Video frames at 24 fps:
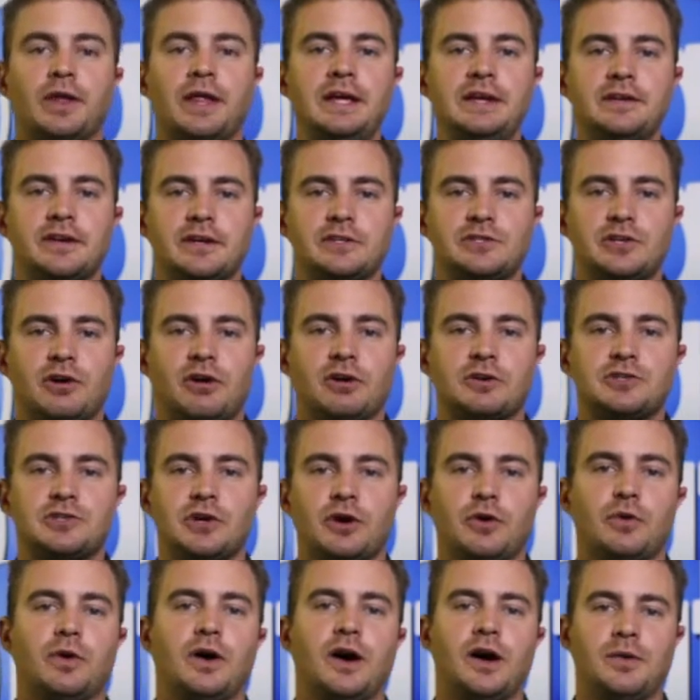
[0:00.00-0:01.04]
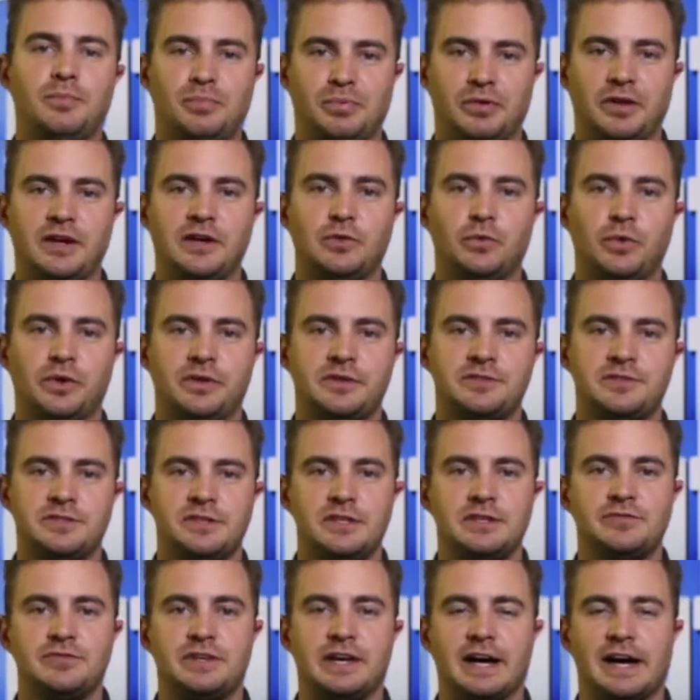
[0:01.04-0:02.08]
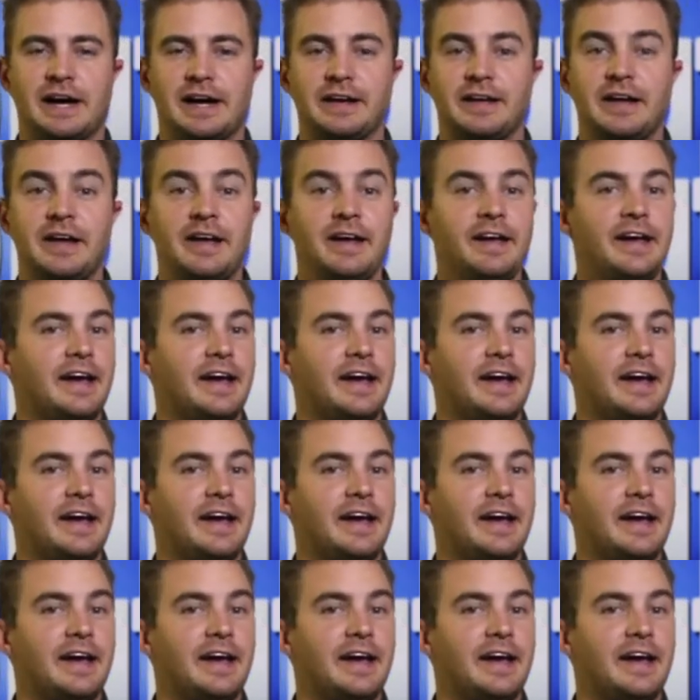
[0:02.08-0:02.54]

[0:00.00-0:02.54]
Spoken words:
late-night talk show, Up Late with Steve Guy.